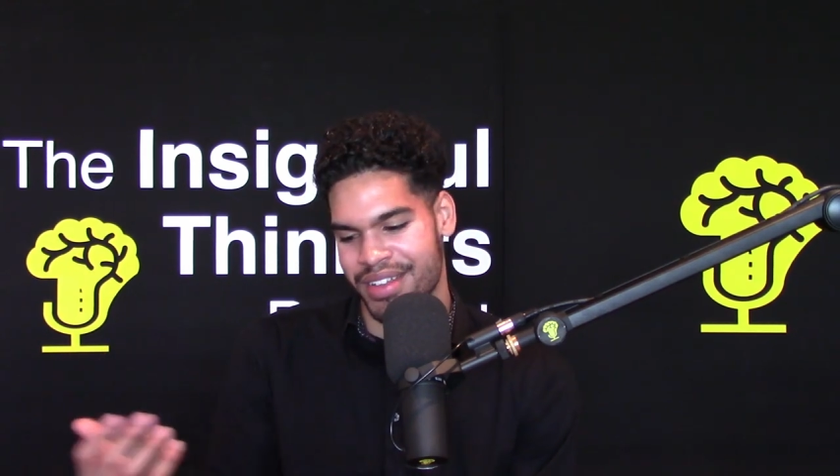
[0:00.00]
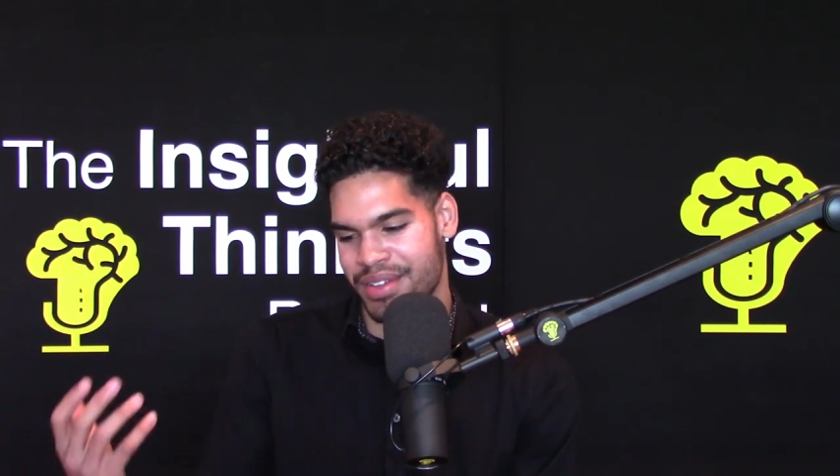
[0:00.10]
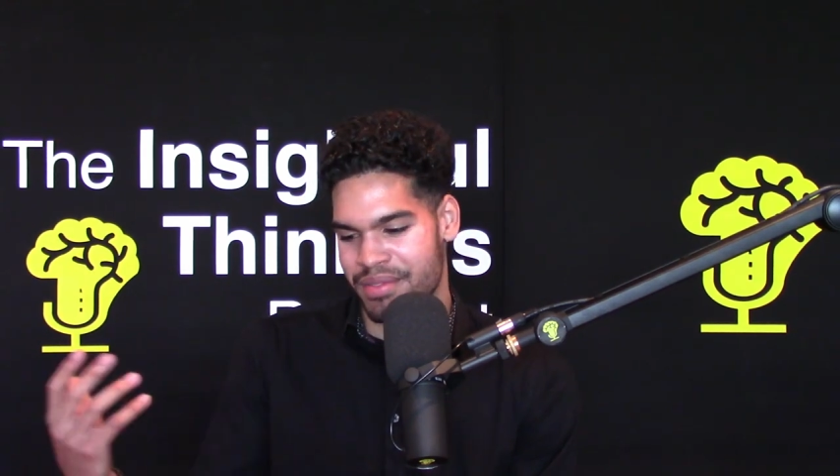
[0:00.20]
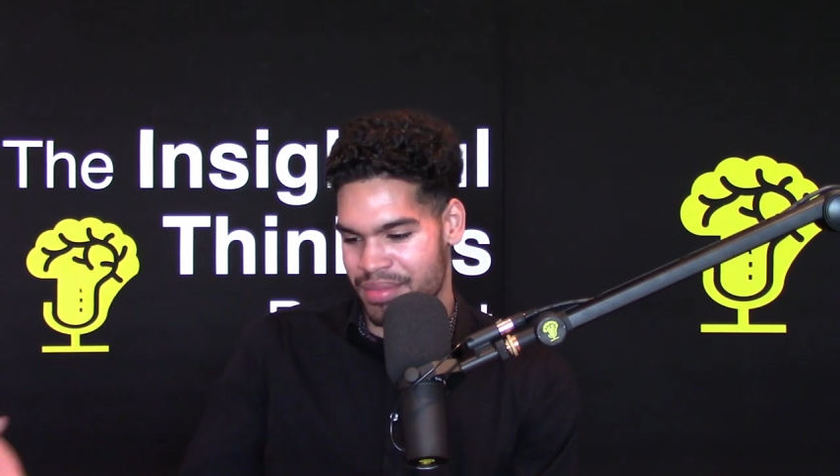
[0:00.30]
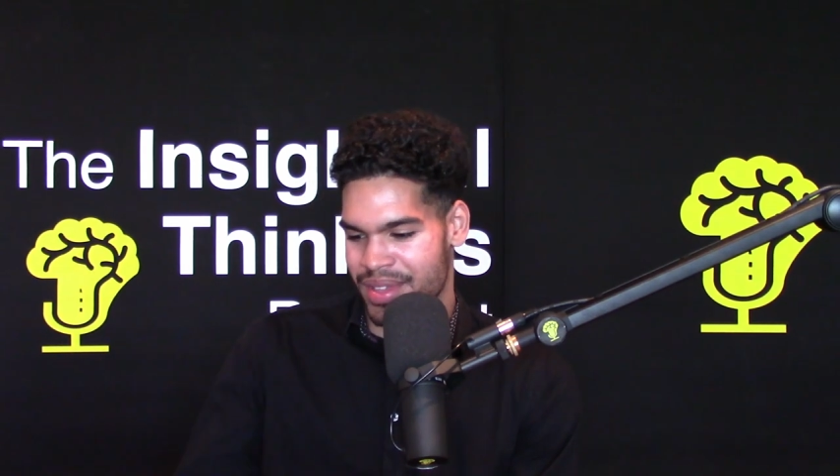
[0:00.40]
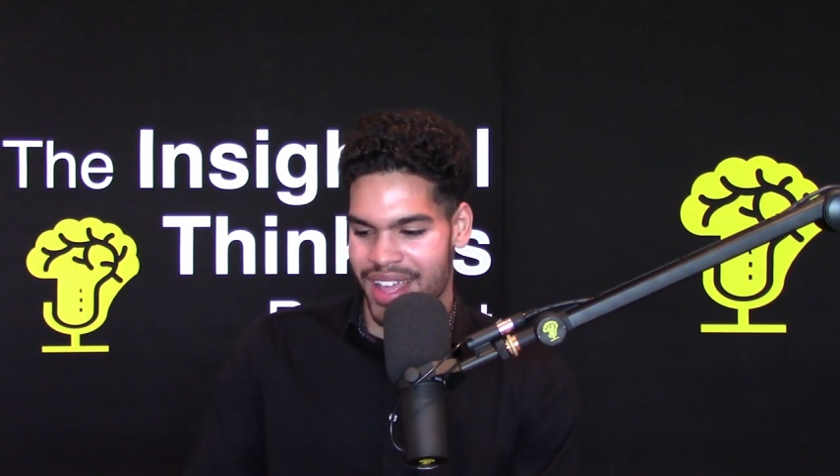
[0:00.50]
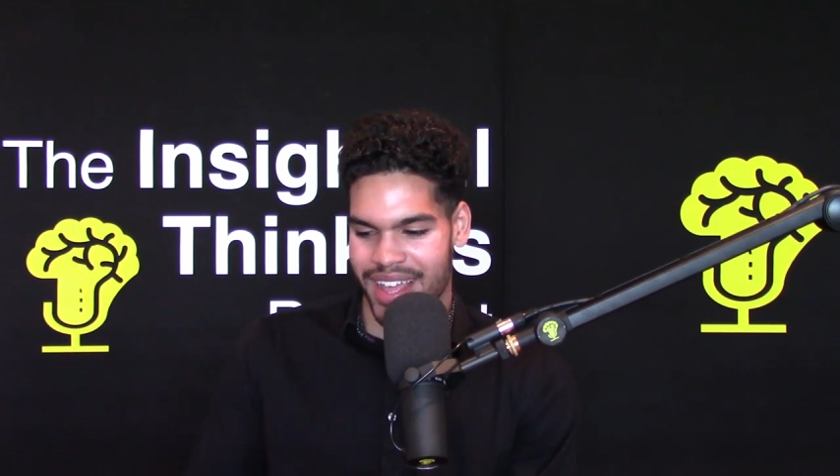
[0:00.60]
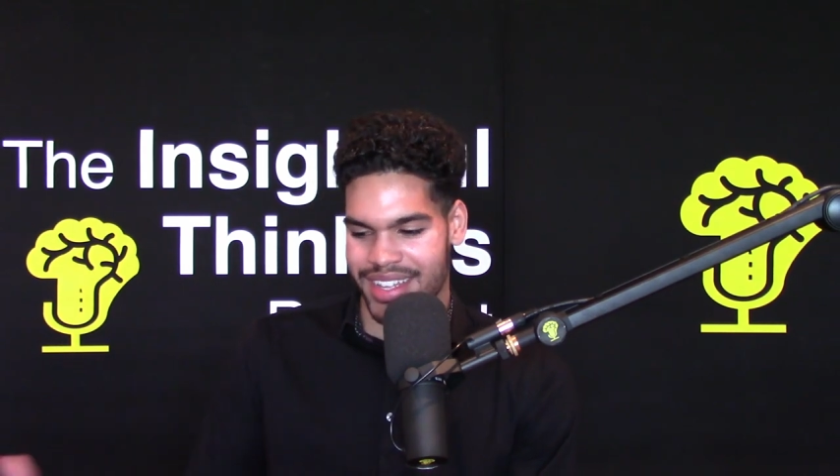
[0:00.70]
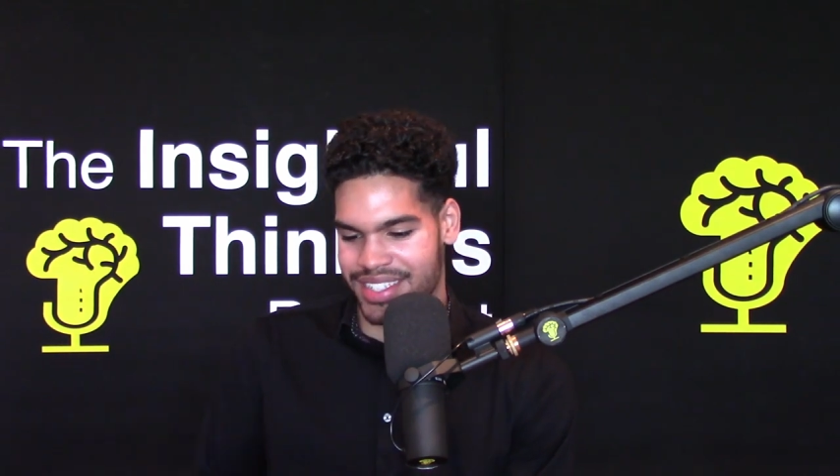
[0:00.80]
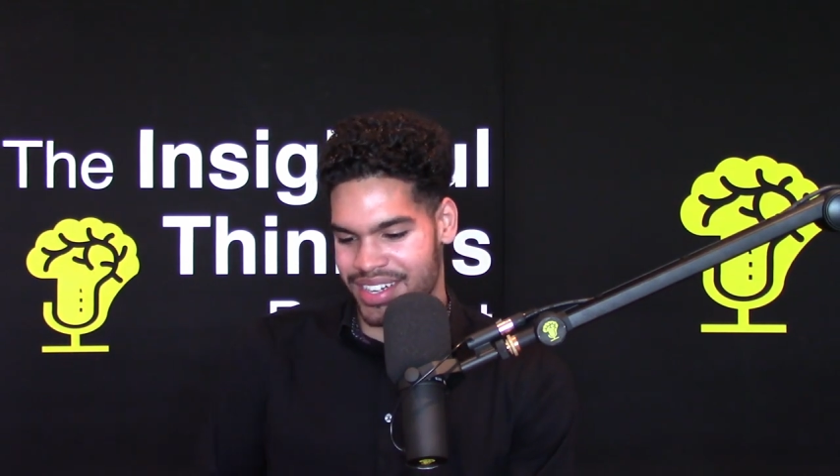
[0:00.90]
You can
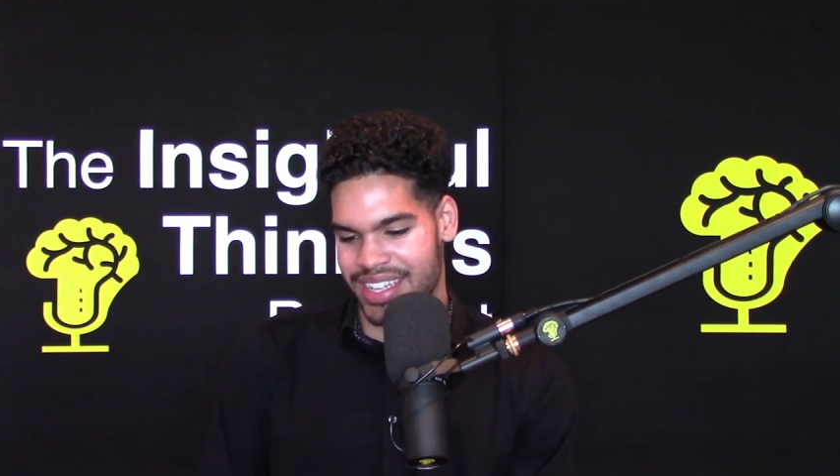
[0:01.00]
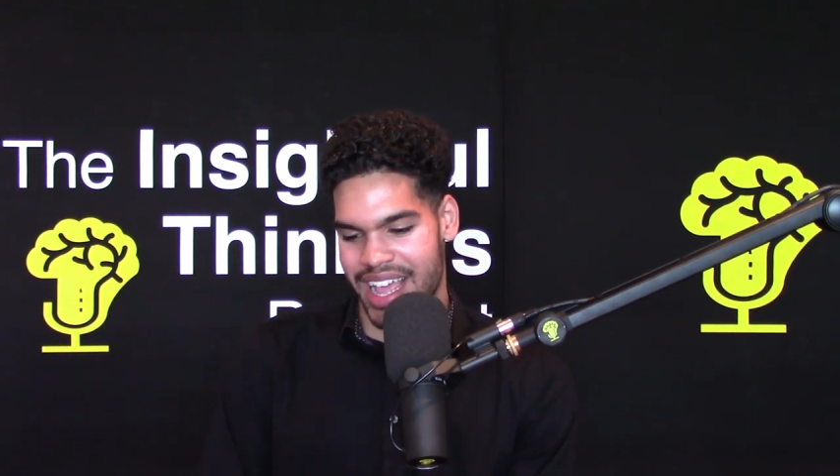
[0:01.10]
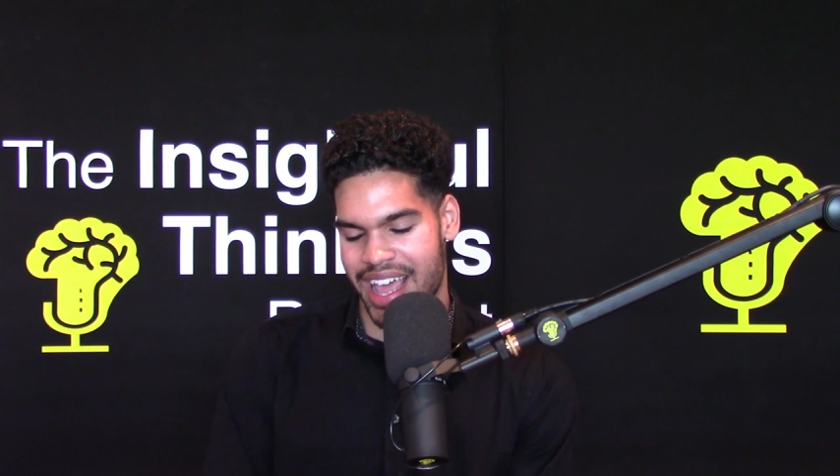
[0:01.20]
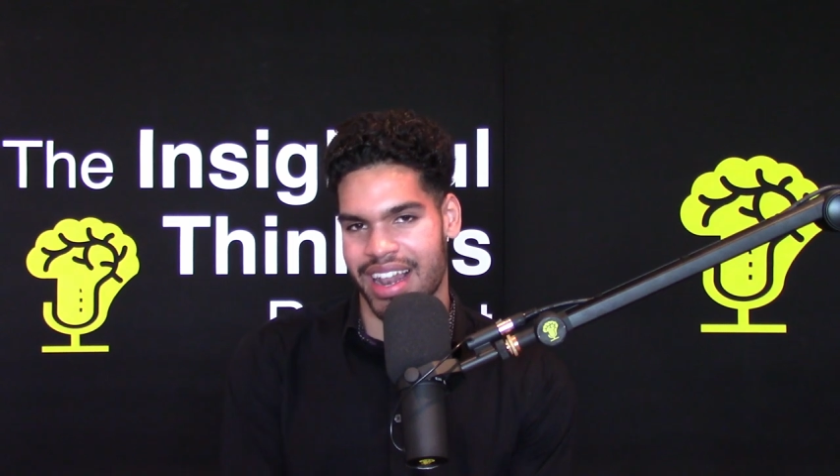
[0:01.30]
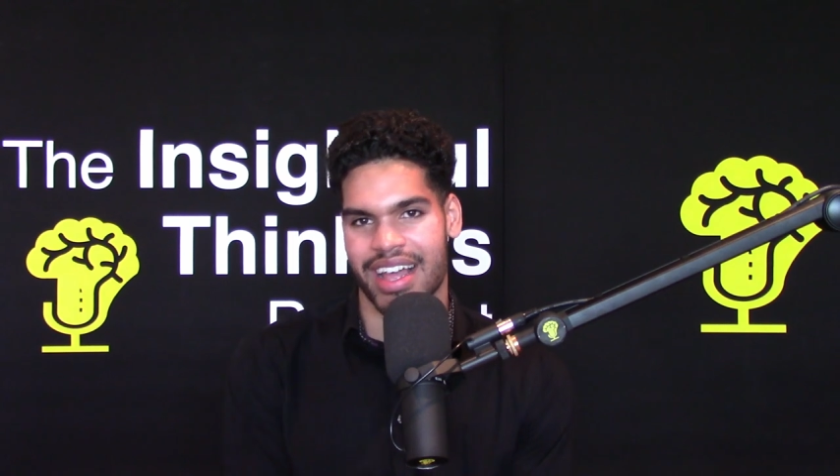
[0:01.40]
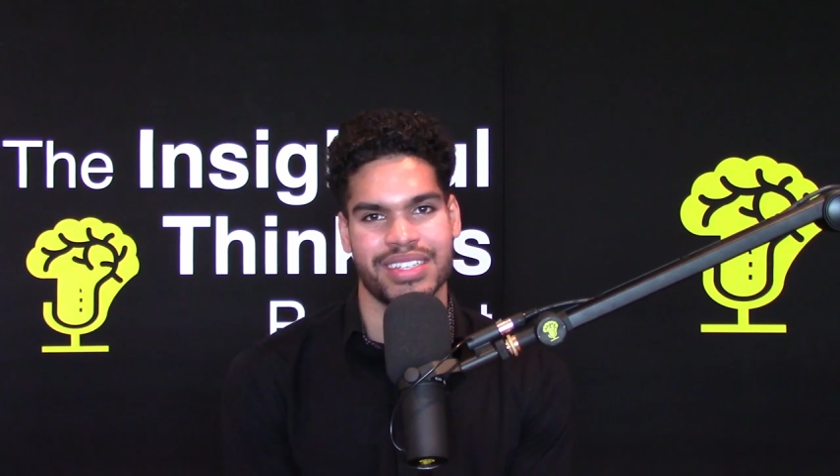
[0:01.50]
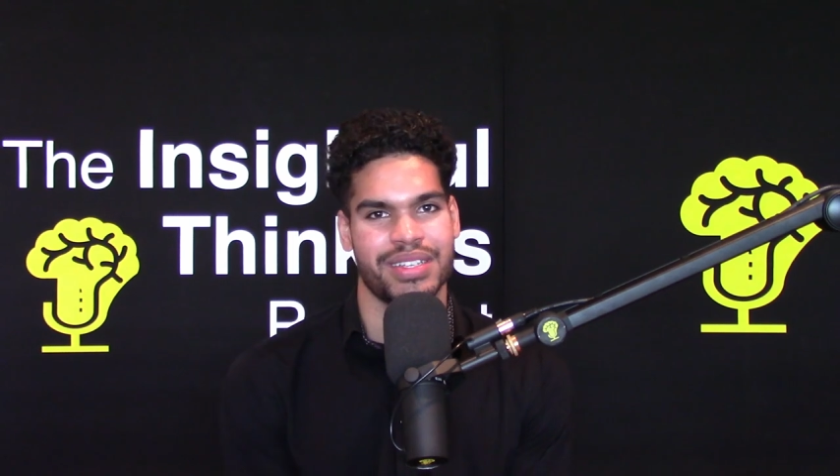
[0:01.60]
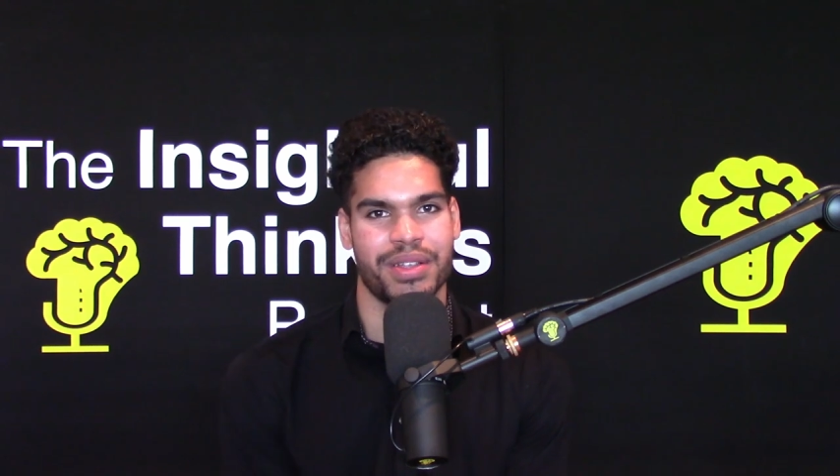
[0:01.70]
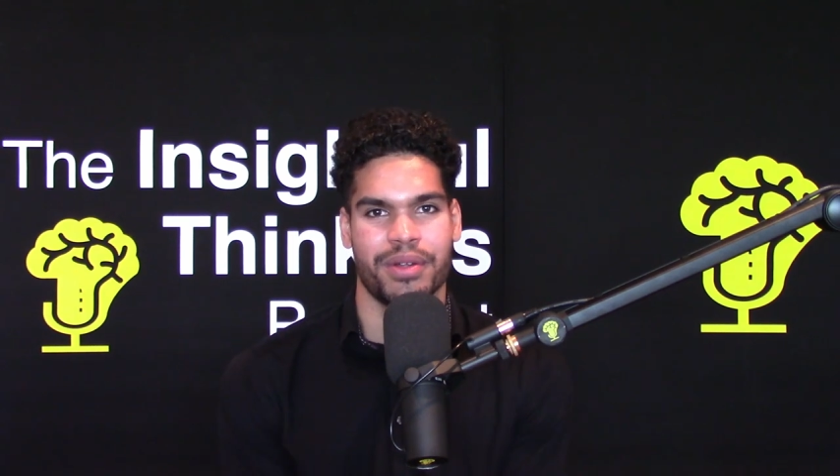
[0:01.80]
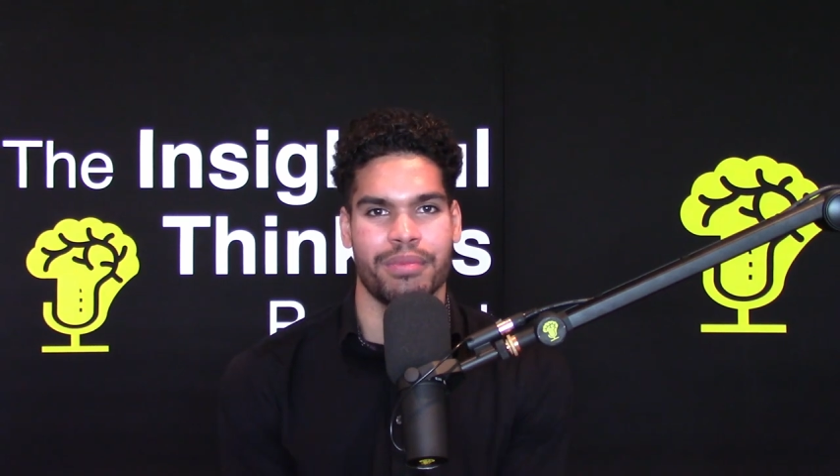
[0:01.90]
start to analyze
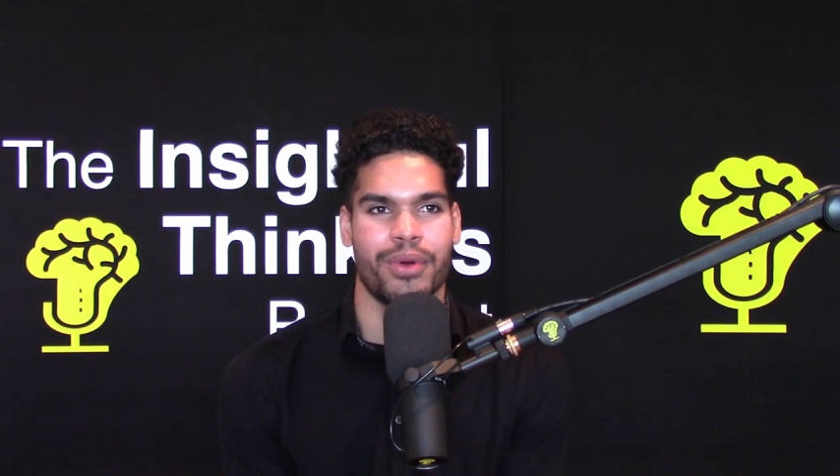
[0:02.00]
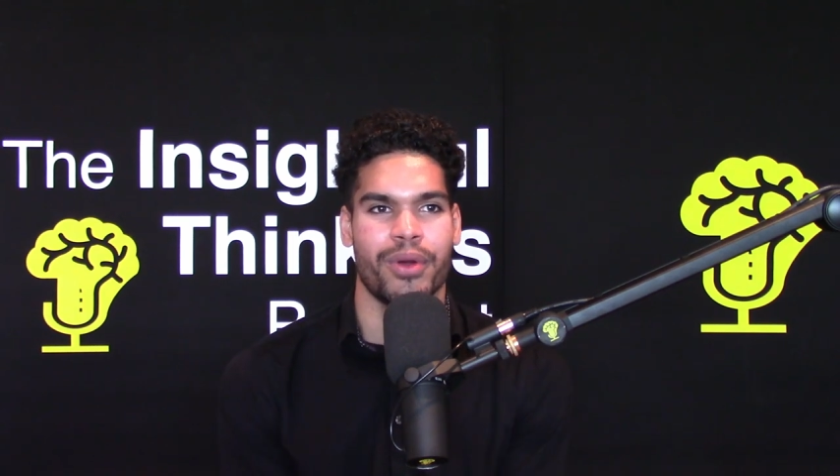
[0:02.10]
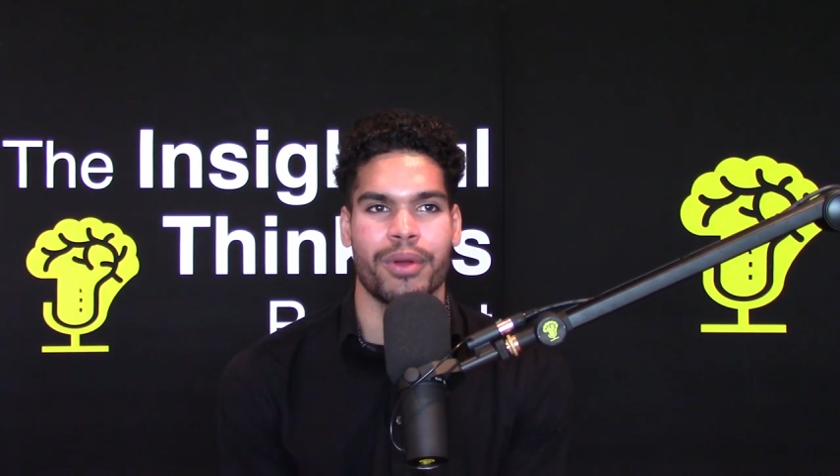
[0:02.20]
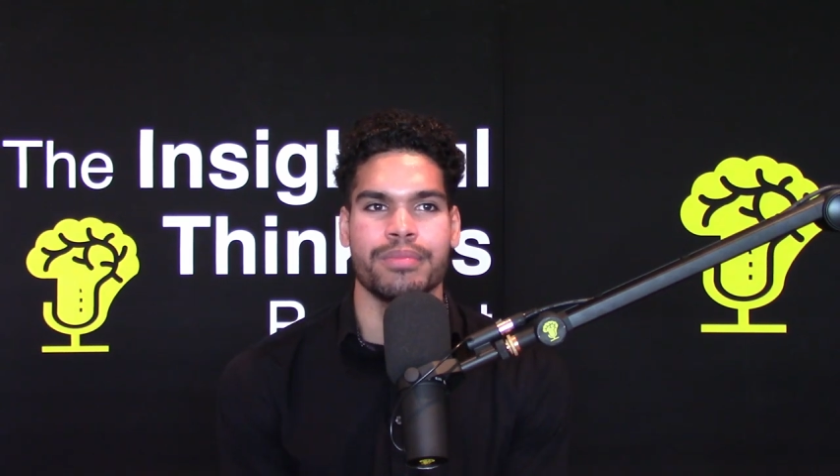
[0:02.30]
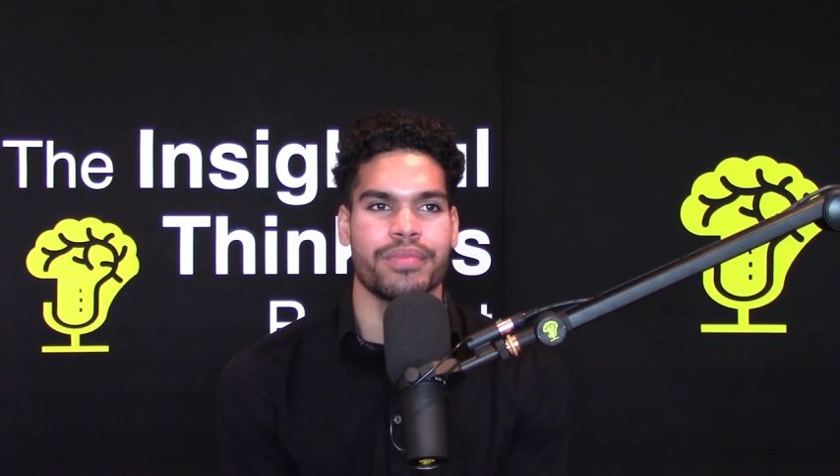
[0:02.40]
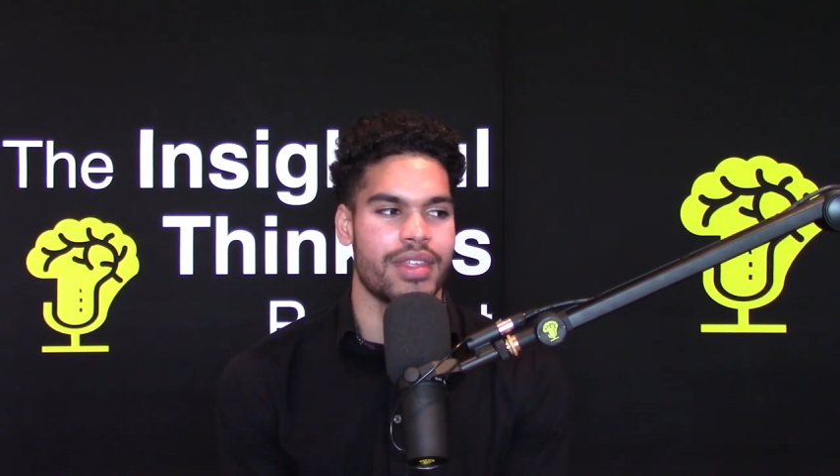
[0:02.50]
a little more,